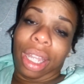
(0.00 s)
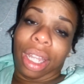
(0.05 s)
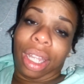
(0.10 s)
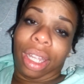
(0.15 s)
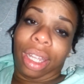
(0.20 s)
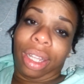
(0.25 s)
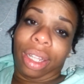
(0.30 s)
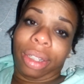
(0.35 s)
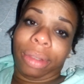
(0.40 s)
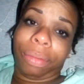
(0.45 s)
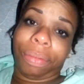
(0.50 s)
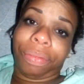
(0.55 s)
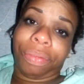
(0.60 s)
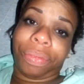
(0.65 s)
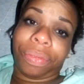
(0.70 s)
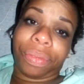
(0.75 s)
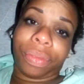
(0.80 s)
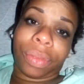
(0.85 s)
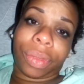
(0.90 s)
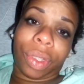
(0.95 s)
Um,
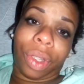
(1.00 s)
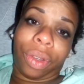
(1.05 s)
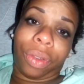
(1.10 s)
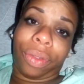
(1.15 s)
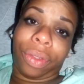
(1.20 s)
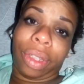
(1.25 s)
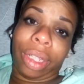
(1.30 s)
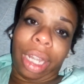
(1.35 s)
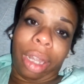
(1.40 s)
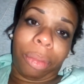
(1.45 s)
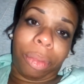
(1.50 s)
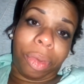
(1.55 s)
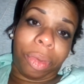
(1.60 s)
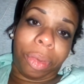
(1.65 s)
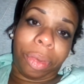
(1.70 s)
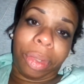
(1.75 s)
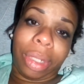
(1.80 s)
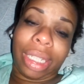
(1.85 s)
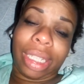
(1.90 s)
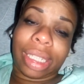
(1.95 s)
Hopefully I'll be
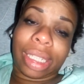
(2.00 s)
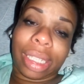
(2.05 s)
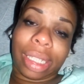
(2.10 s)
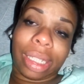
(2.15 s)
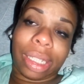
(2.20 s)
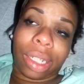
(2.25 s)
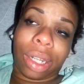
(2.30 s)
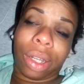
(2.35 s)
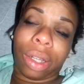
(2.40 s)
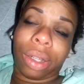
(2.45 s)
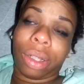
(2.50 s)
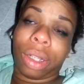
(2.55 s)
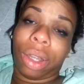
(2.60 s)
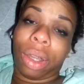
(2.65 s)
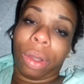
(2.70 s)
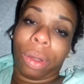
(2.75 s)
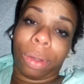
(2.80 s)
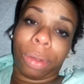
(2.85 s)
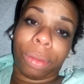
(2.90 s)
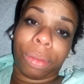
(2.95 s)
releasing
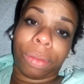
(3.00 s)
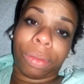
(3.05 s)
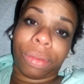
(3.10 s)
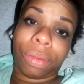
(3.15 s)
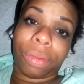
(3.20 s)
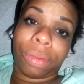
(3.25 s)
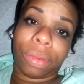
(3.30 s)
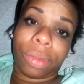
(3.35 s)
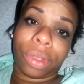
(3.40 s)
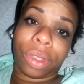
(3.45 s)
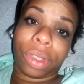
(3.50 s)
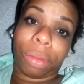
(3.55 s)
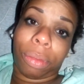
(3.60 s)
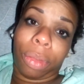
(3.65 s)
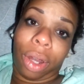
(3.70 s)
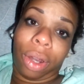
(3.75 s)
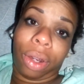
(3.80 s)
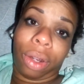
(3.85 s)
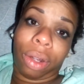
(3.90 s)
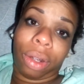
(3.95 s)
home
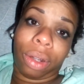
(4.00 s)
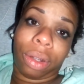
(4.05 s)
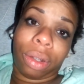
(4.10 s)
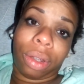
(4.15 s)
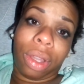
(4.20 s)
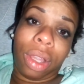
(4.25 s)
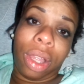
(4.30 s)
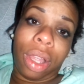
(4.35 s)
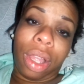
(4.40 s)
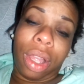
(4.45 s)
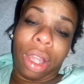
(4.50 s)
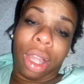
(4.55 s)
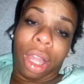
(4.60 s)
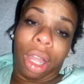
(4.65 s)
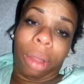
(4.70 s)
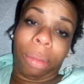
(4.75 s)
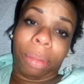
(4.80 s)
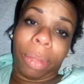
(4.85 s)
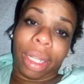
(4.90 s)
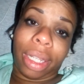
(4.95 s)
tomorrow
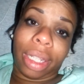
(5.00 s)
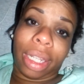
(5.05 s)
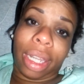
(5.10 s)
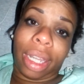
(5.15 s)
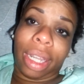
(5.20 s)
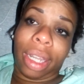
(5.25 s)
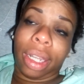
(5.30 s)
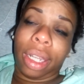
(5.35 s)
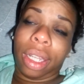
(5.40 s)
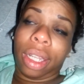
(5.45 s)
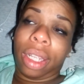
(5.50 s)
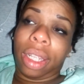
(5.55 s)
on Monday.